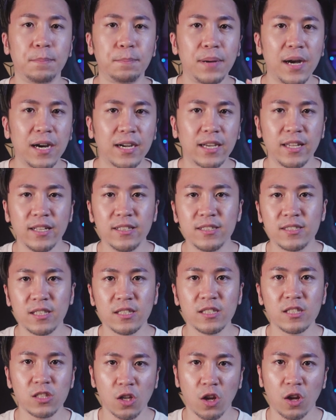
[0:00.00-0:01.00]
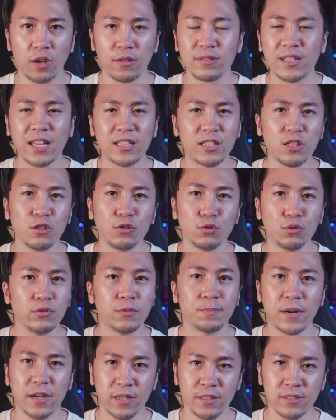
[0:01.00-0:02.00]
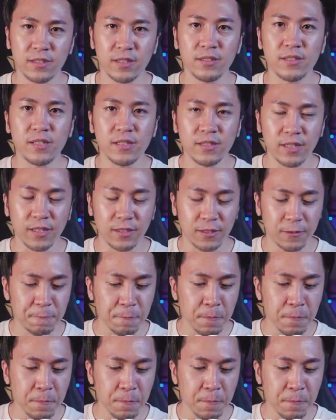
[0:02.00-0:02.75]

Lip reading: Parkinsons Law, nothing to do with Parkinson's disease.